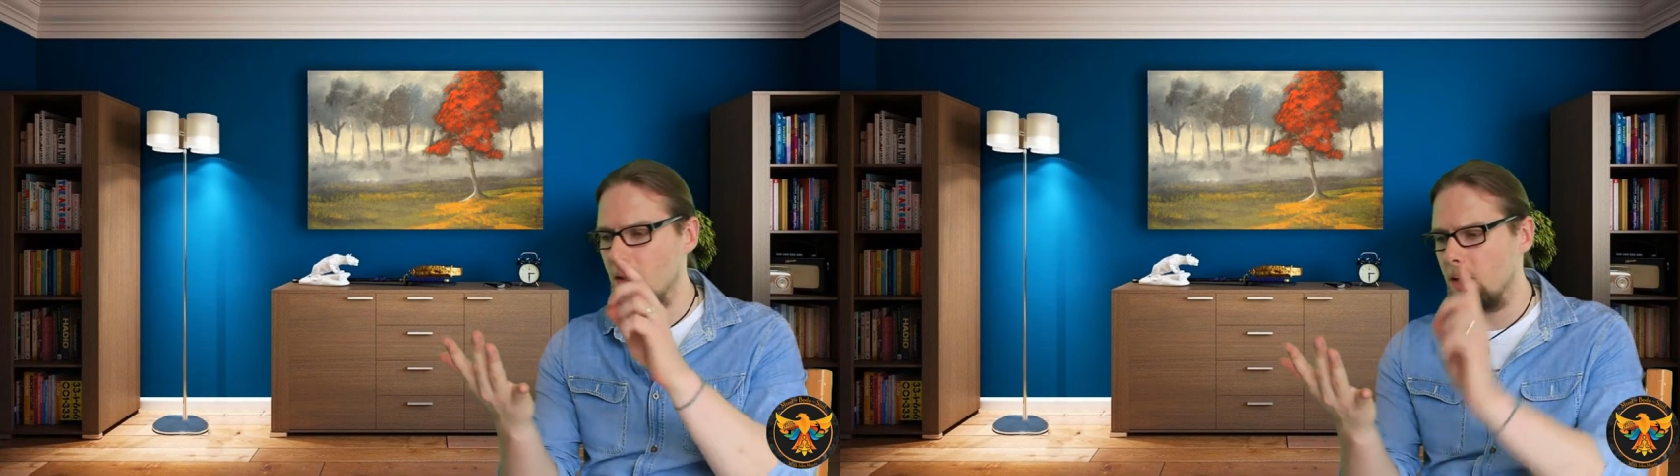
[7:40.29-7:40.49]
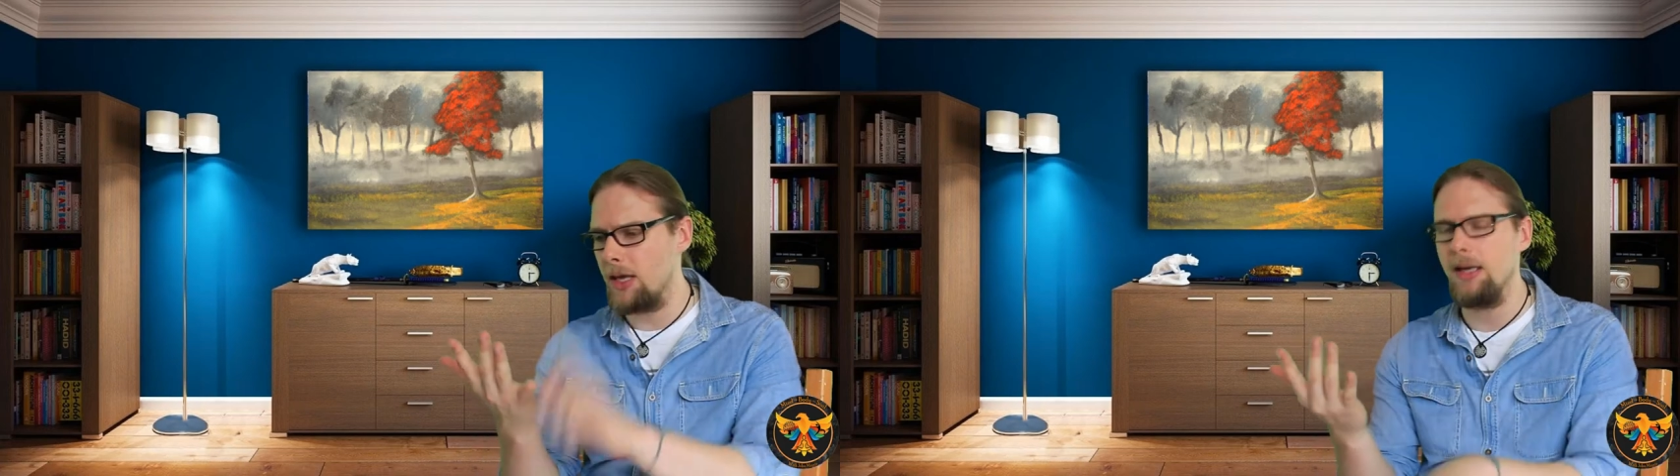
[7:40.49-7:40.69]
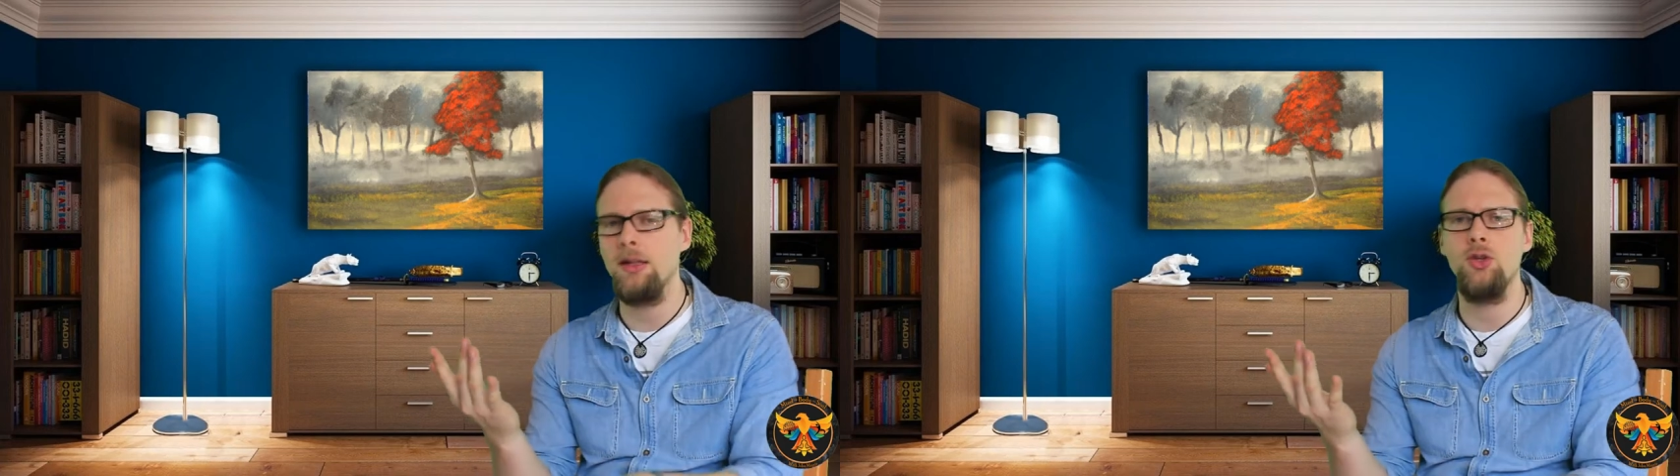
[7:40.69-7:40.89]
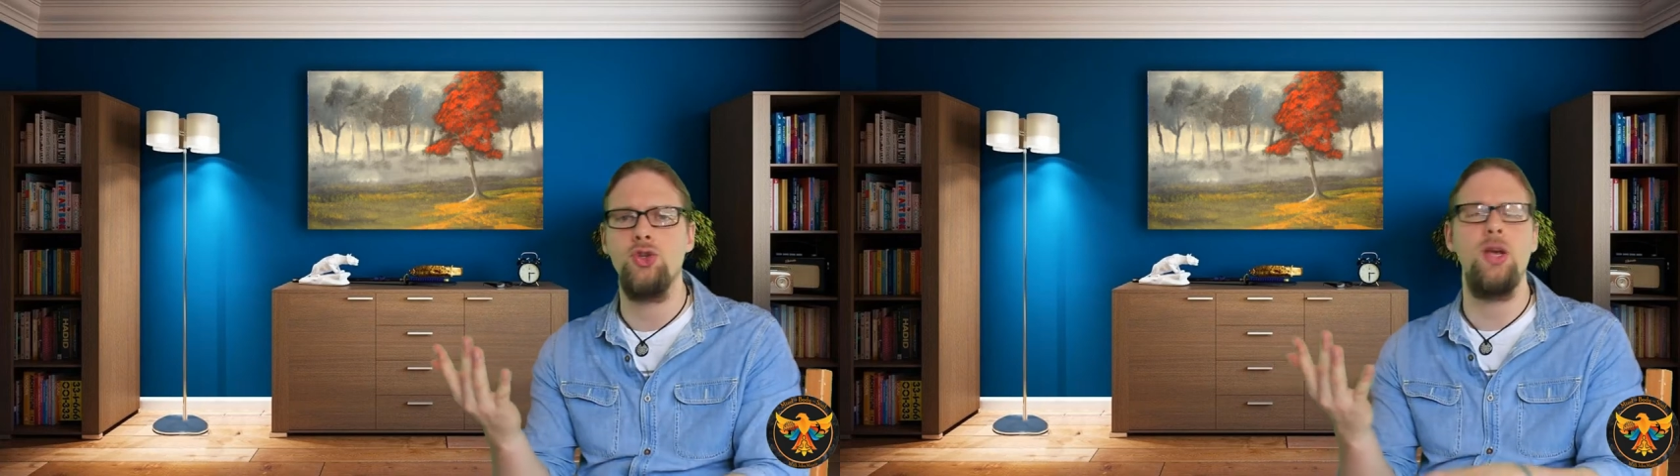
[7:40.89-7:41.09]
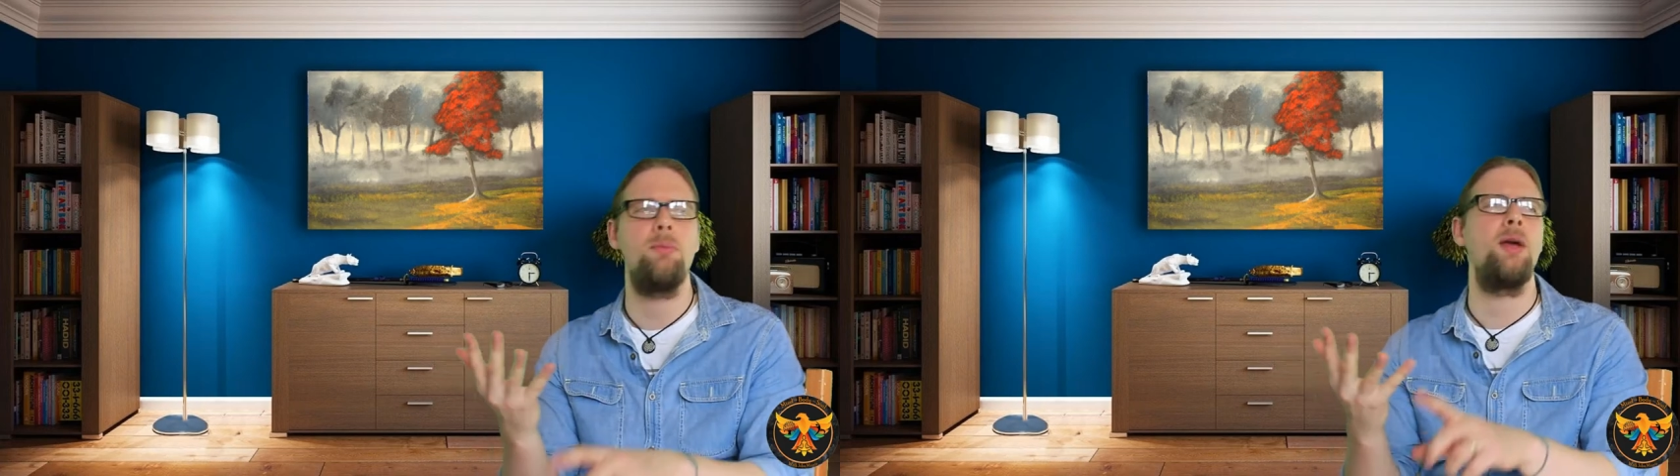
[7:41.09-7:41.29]
get in the
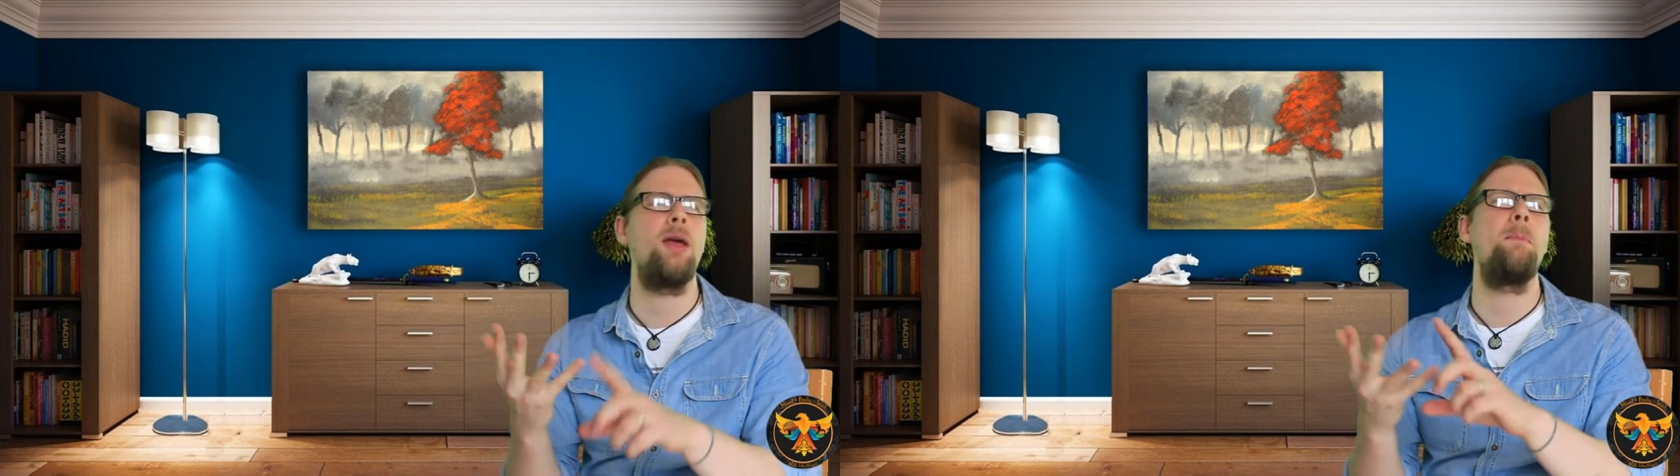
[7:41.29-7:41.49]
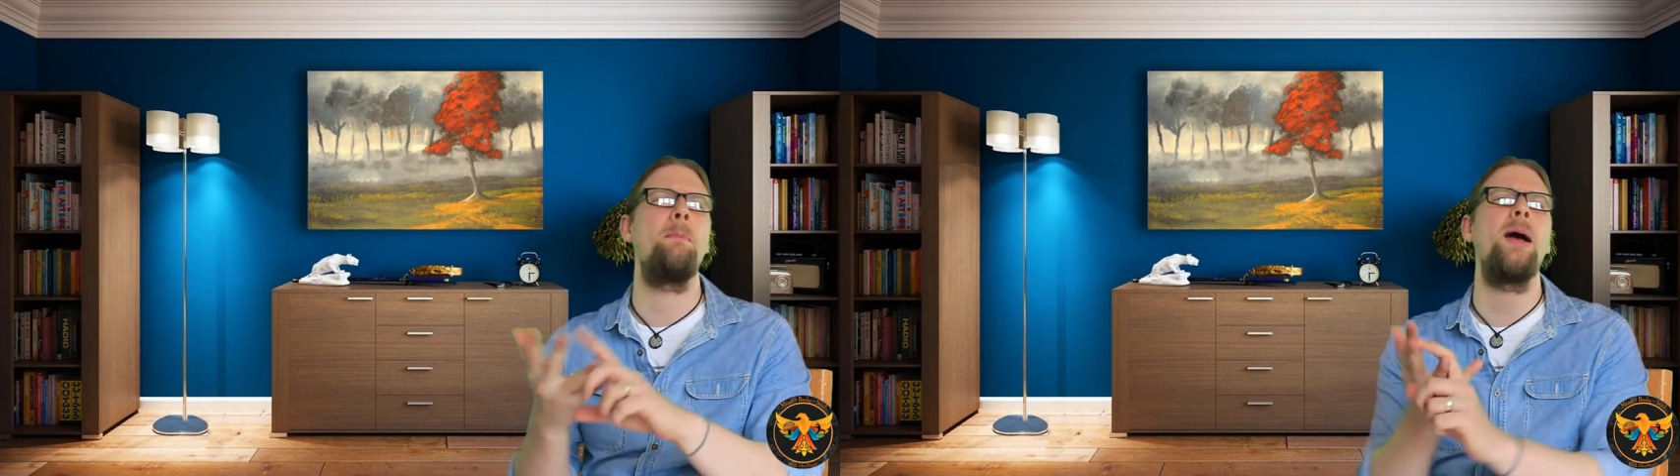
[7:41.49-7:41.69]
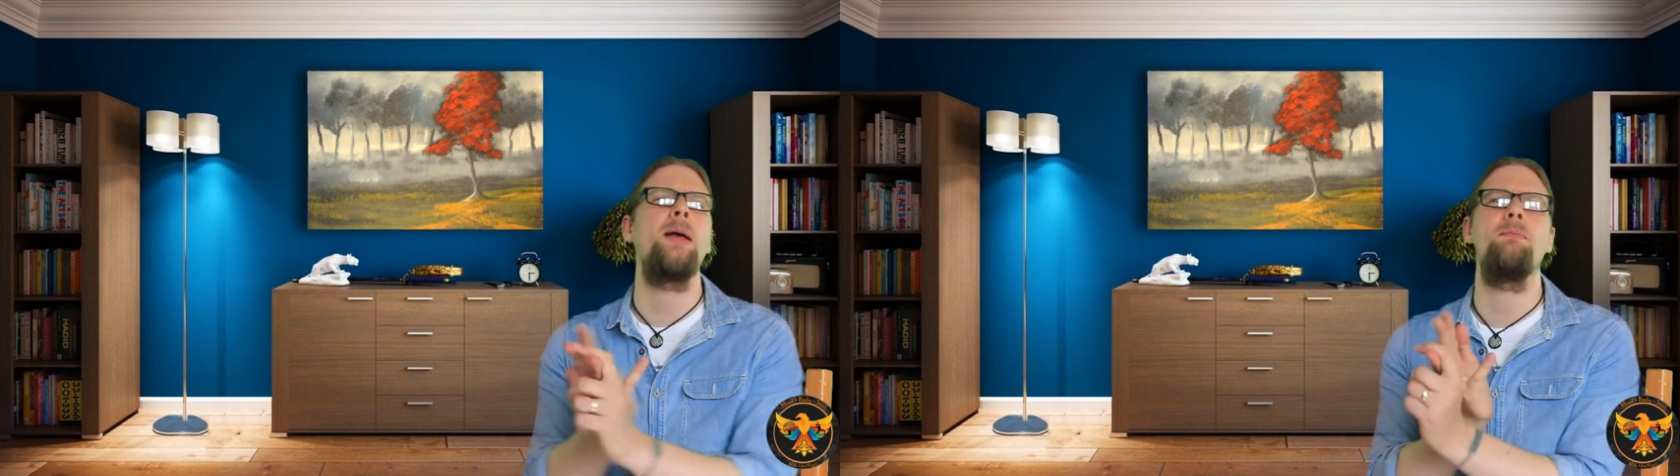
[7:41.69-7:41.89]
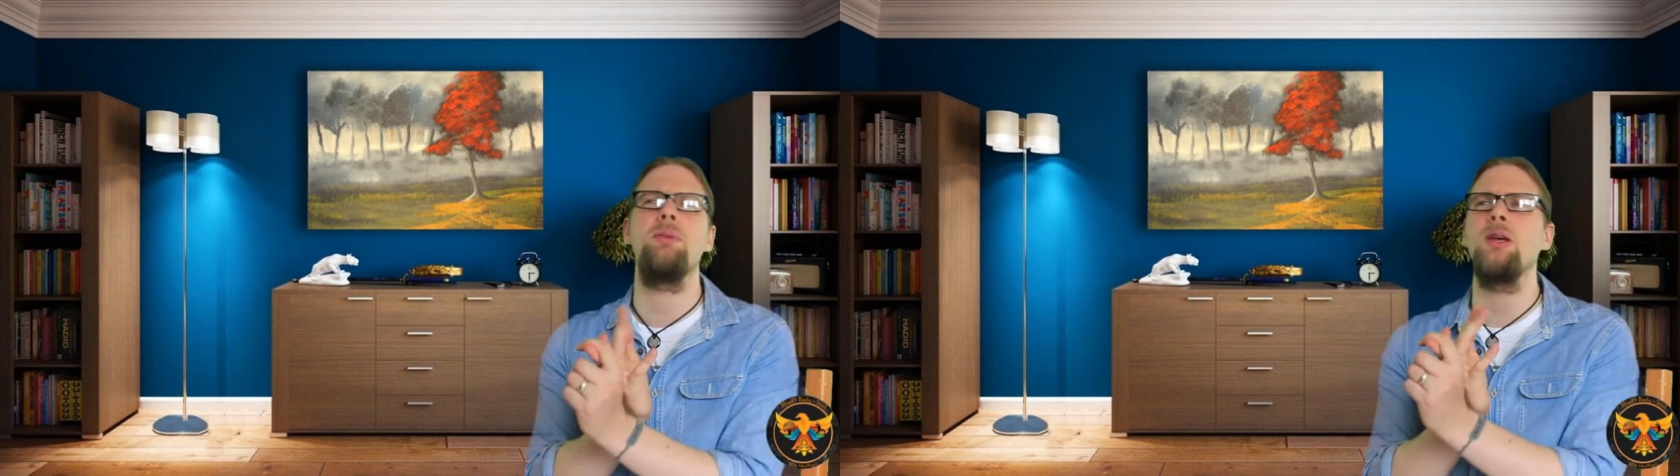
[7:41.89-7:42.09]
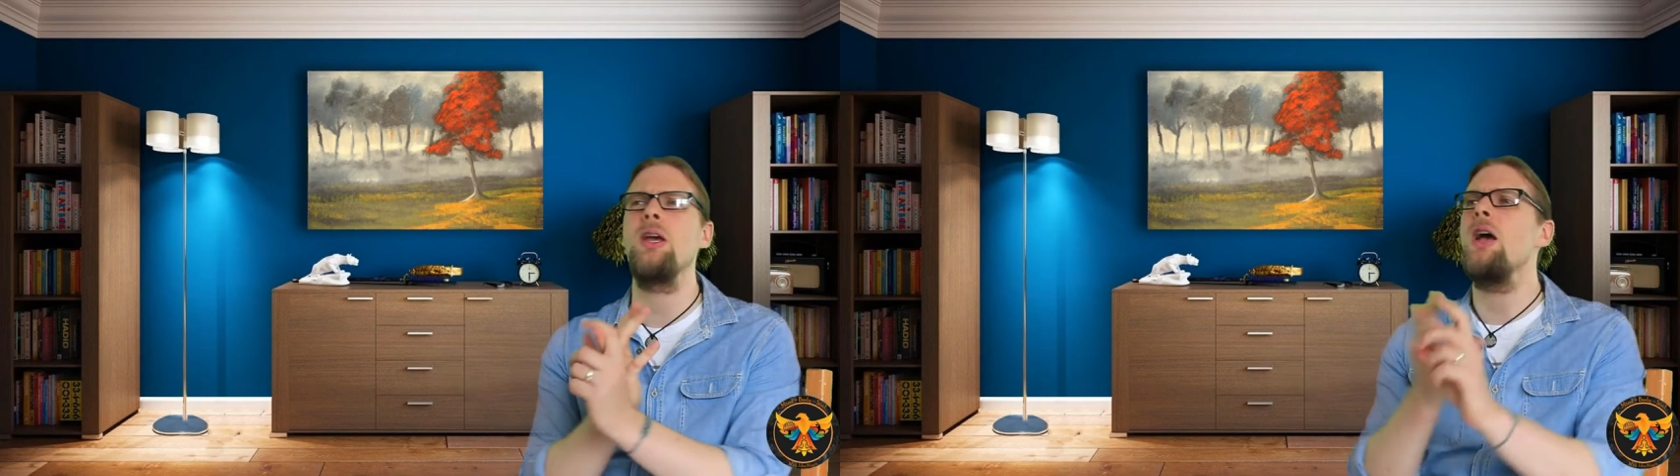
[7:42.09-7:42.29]
gym it might
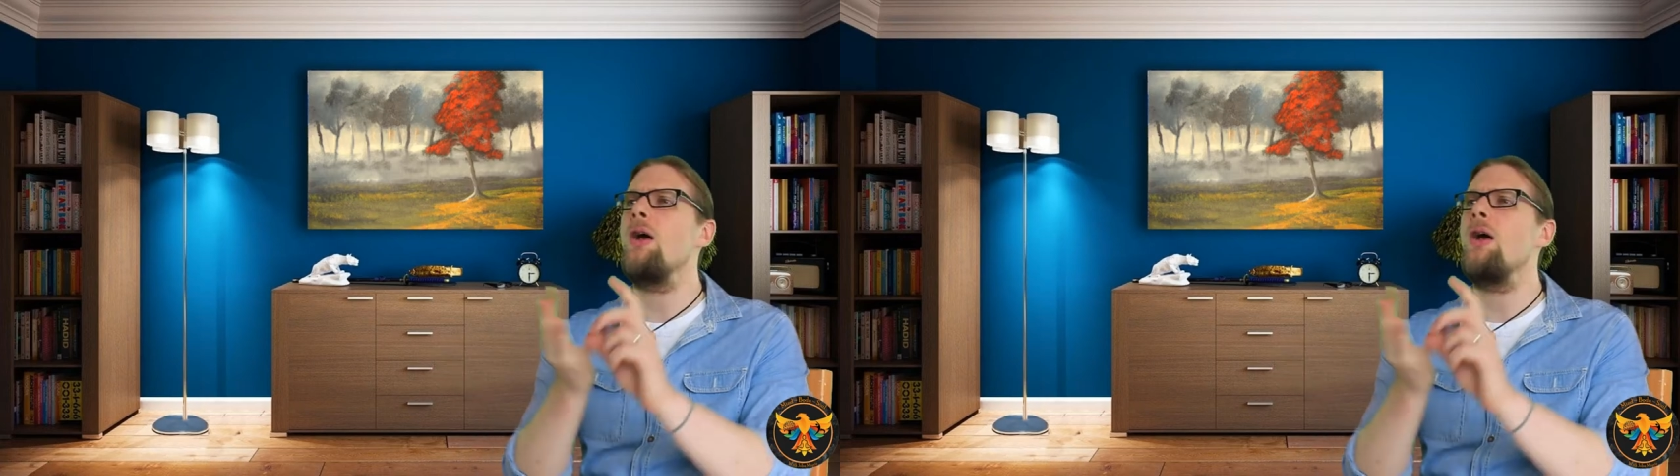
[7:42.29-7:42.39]
be